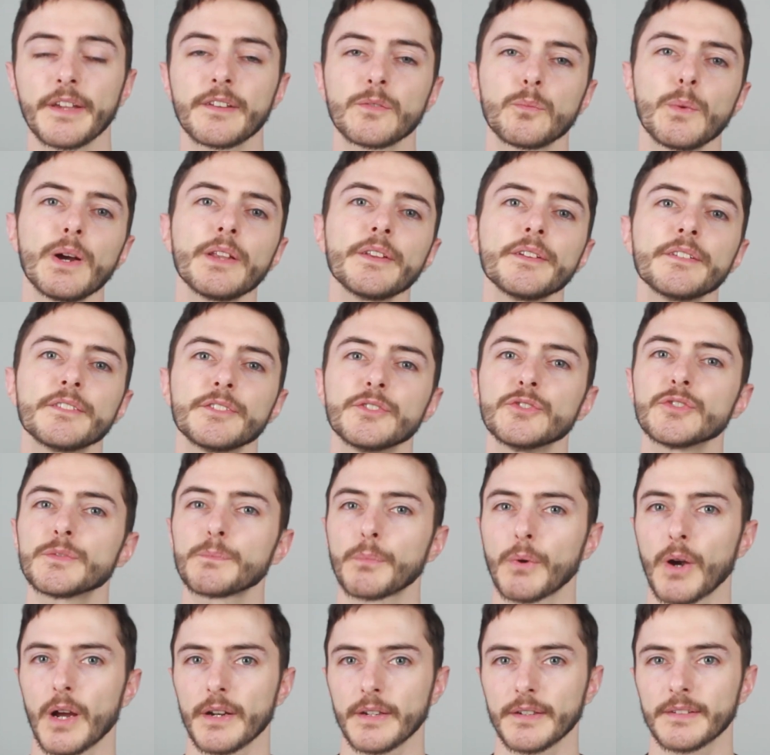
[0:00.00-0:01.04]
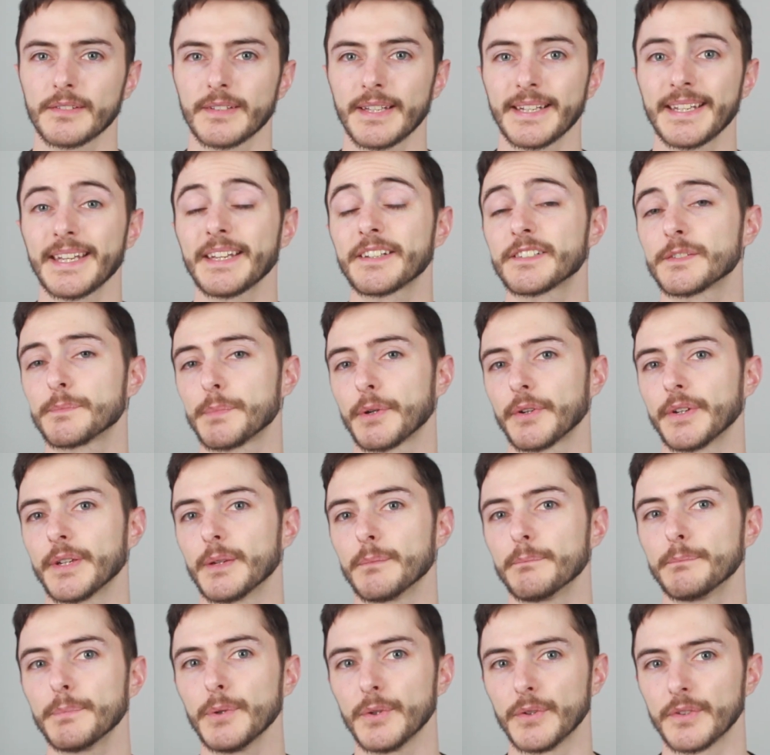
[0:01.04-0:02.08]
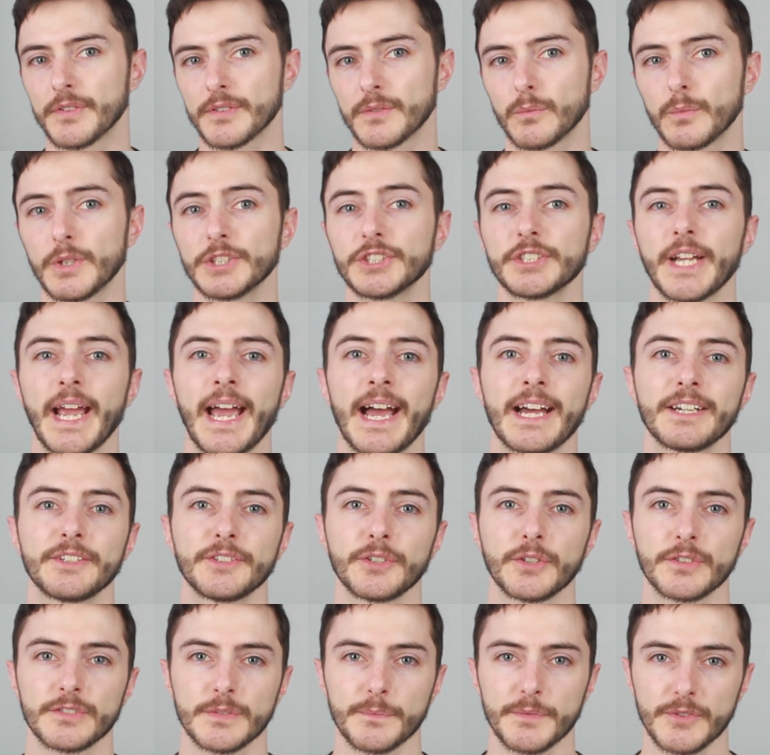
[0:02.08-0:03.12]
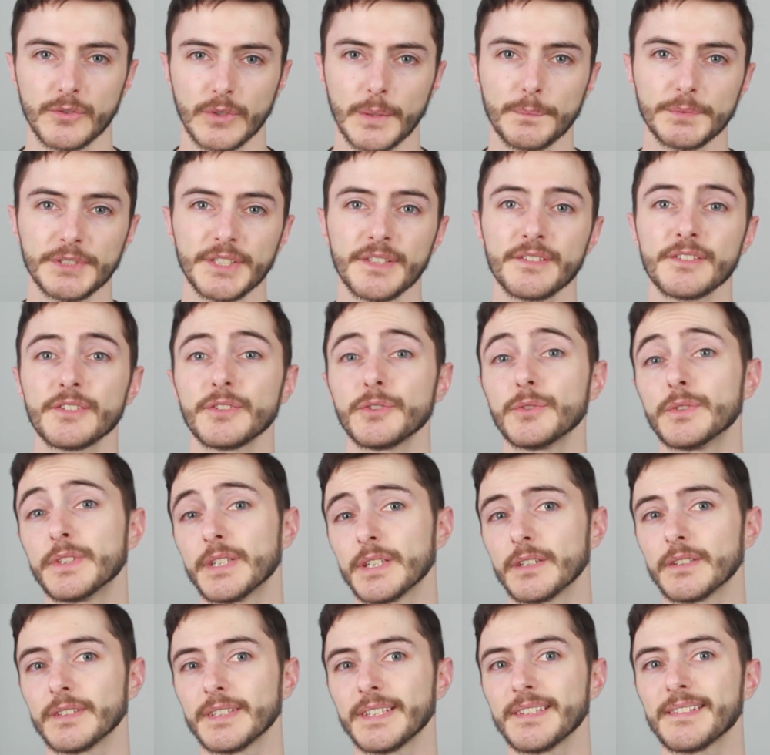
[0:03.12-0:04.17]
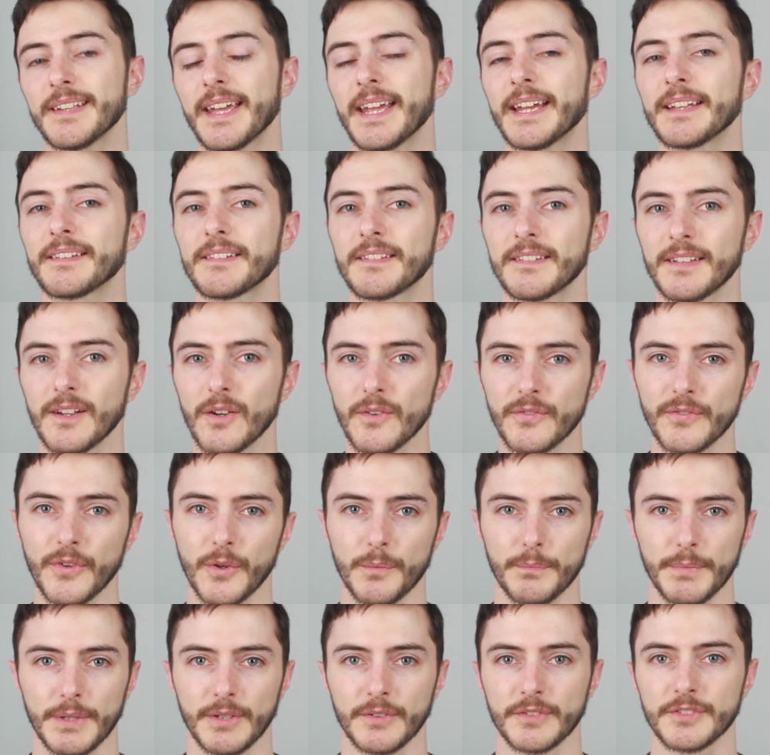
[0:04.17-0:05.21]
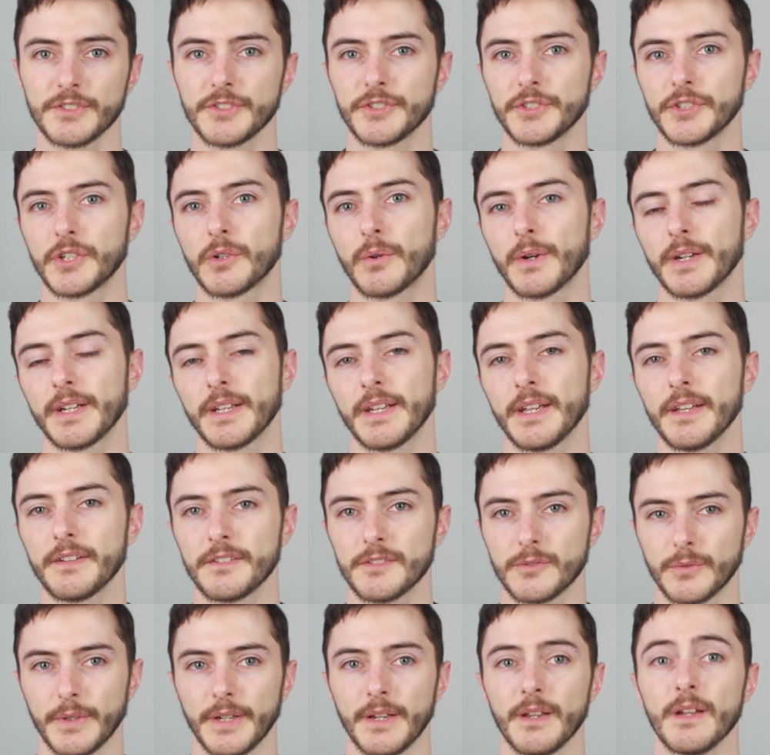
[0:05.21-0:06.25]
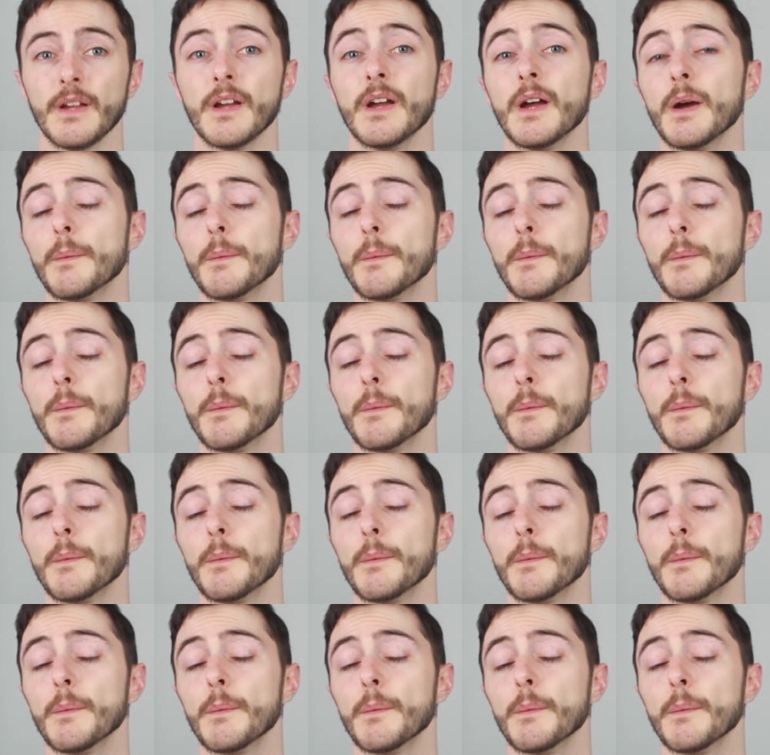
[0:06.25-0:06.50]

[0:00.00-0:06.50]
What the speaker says: as well as use products like Experian Boost, which add your subscriptions, utilities, and cell phone bills to your credit history,